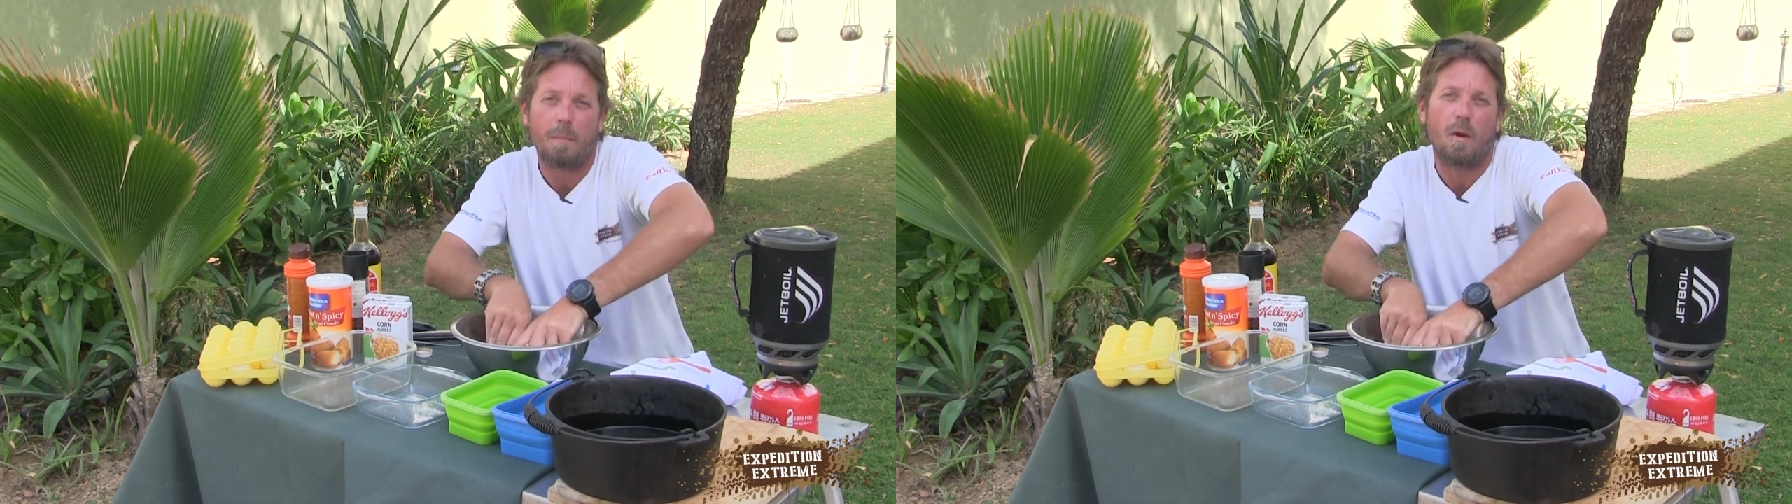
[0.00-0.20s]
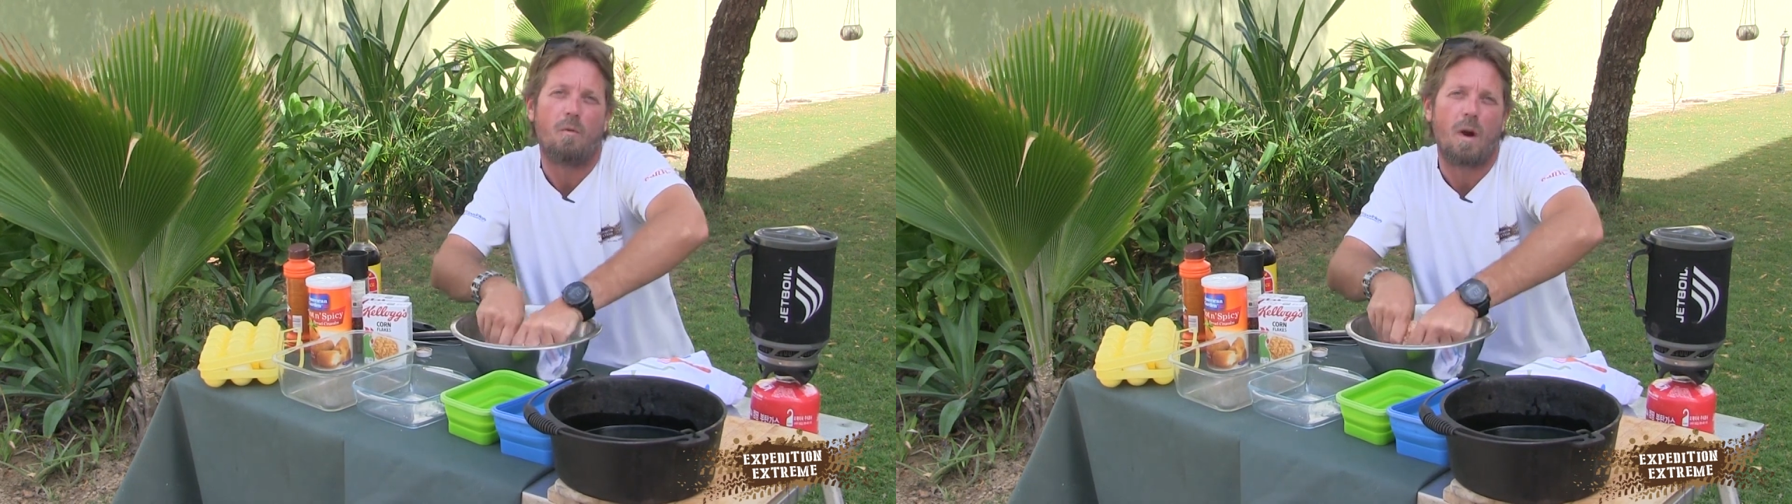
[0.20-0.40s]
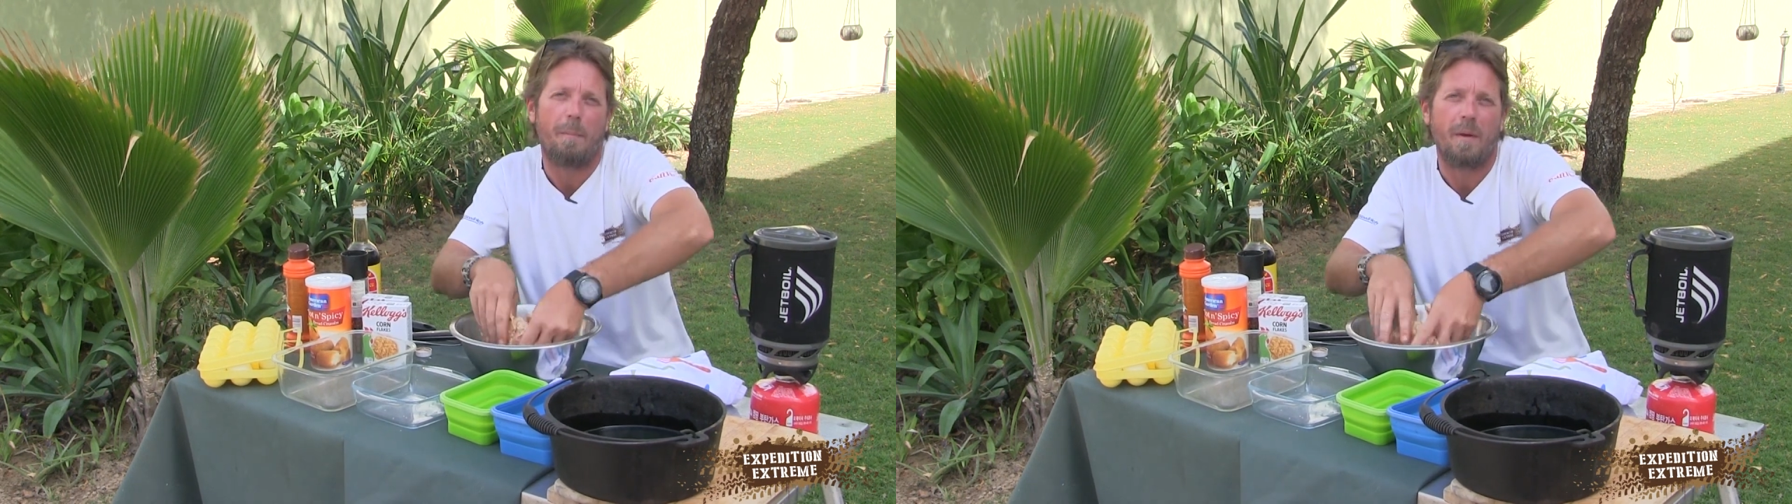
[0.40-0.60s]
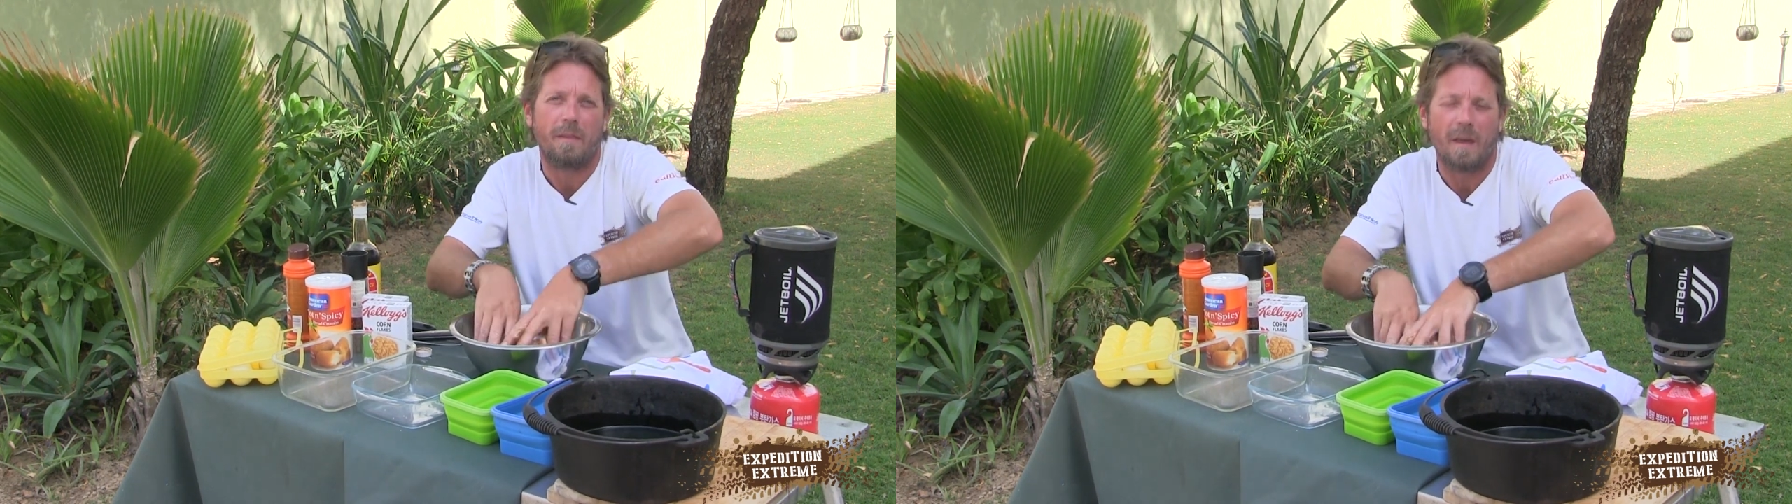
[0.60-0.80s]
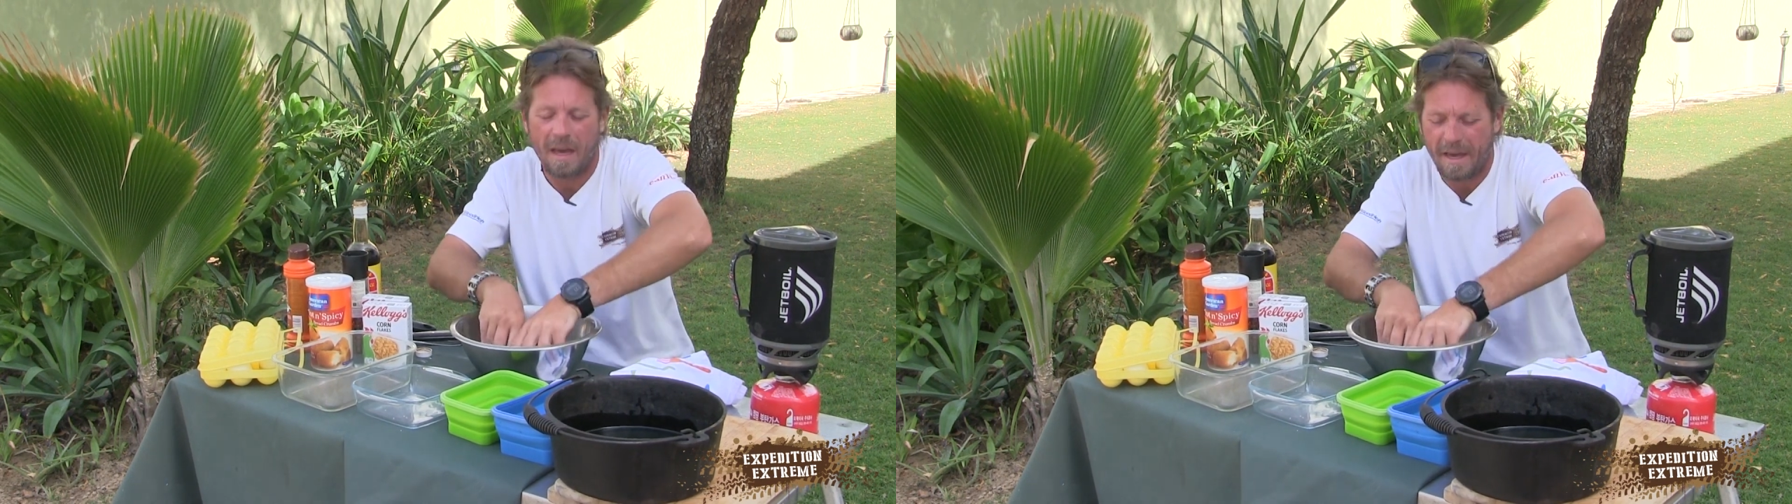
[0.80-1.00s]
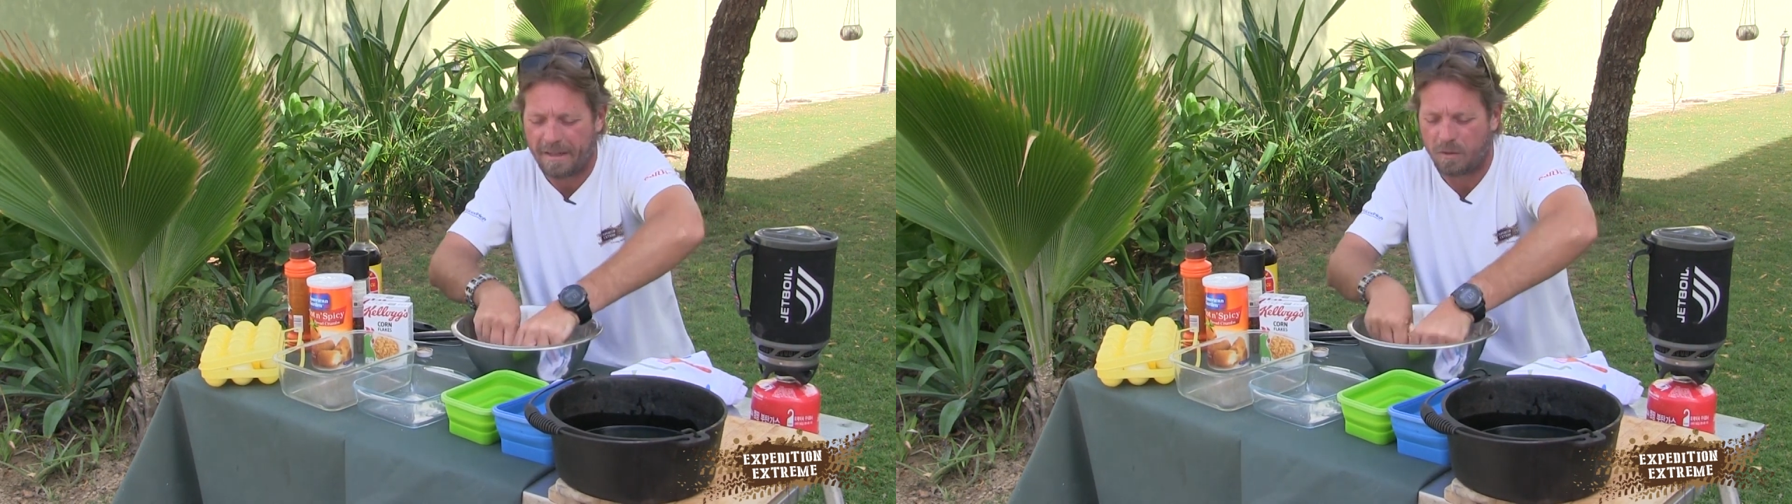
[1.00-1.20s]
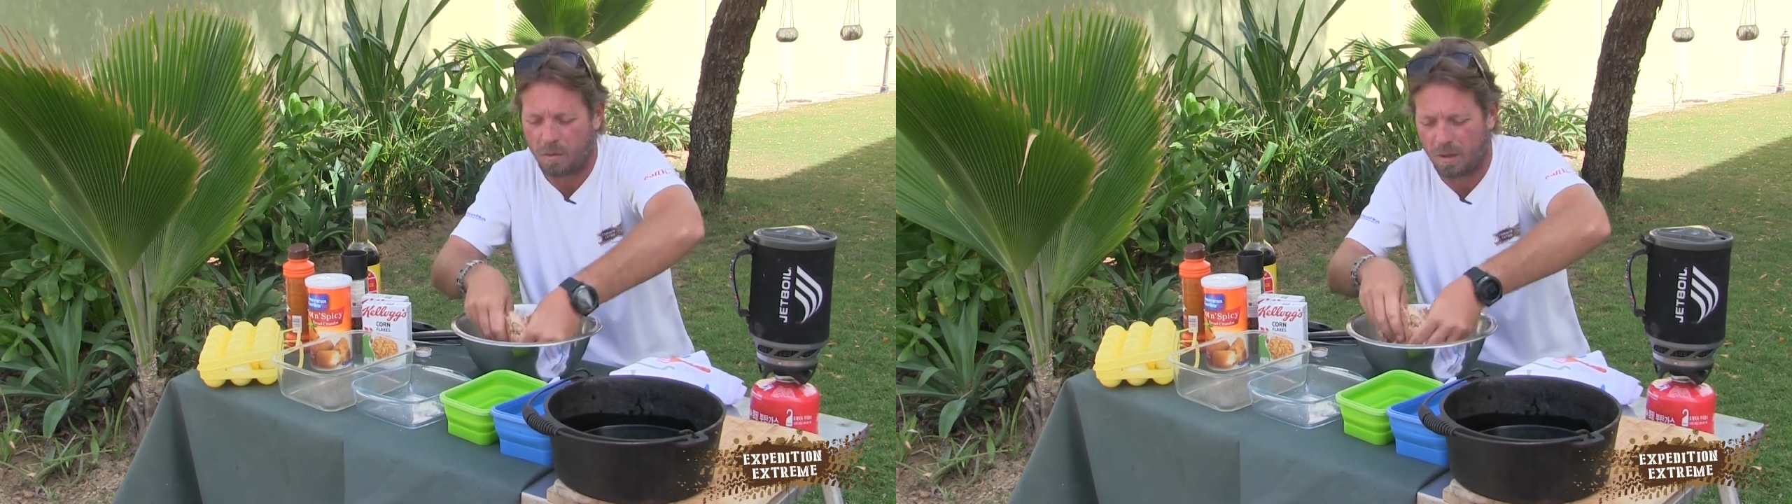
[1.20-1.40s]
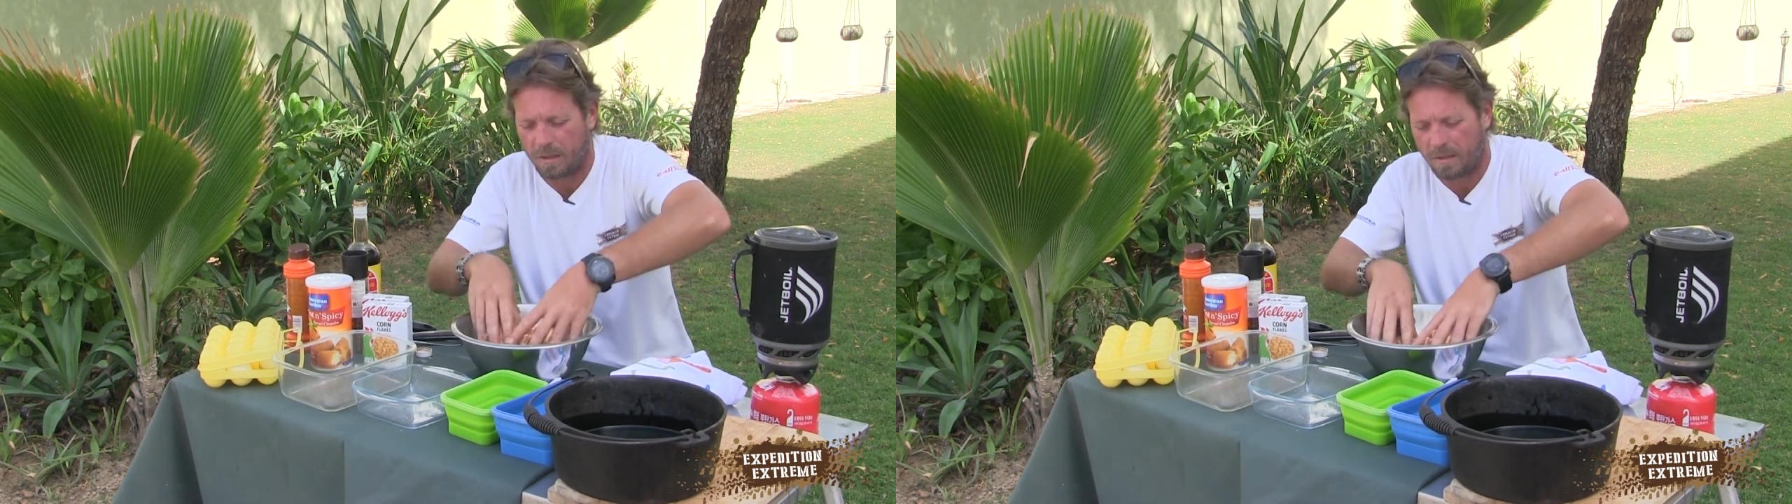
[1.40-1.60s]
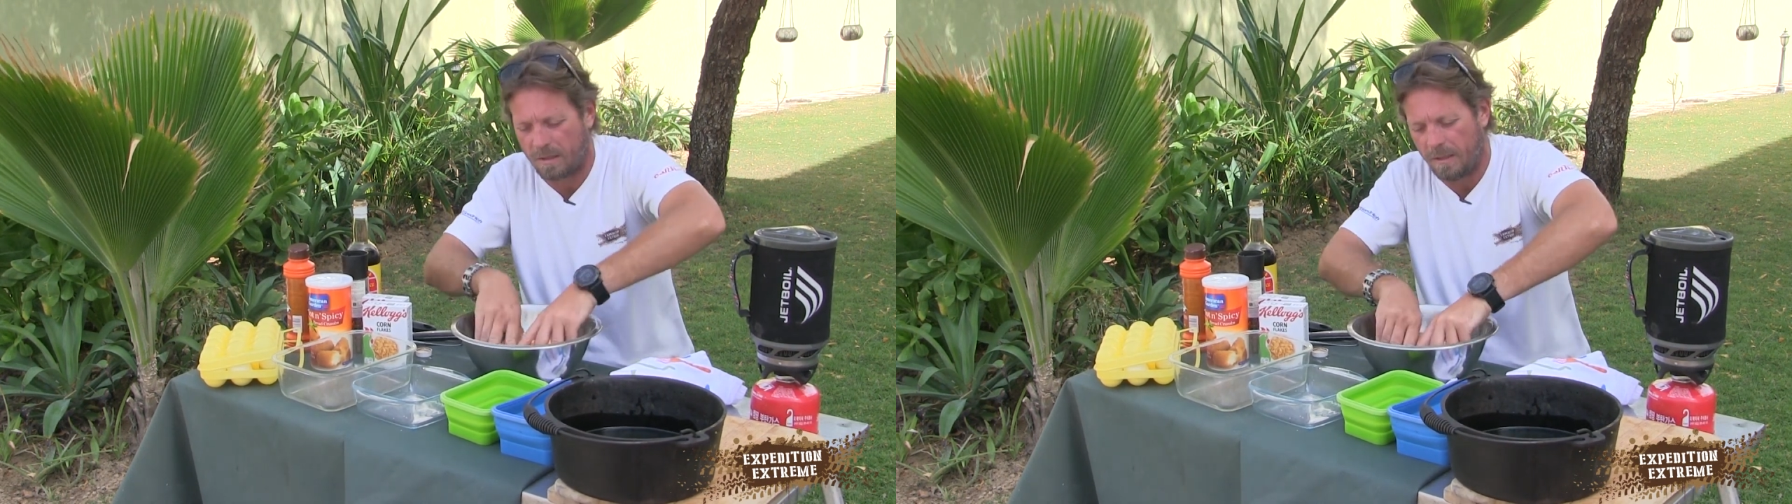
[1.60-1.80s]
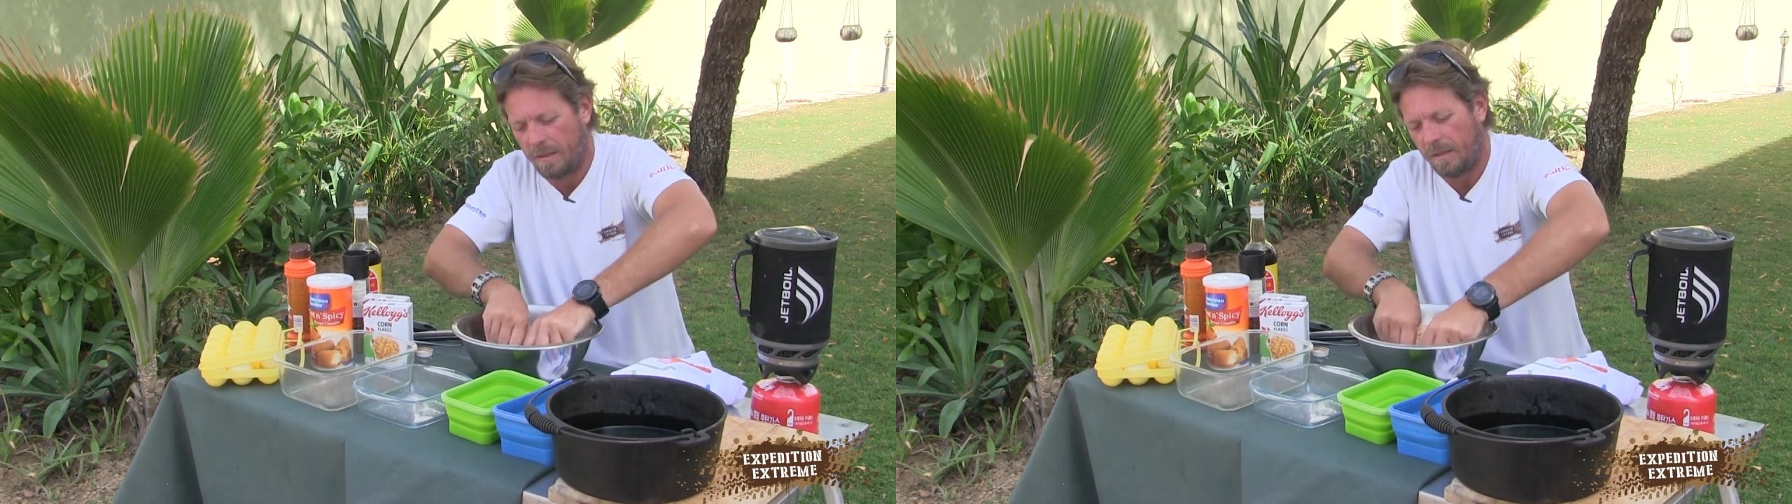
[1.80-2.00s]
be wrapping the eggs with this.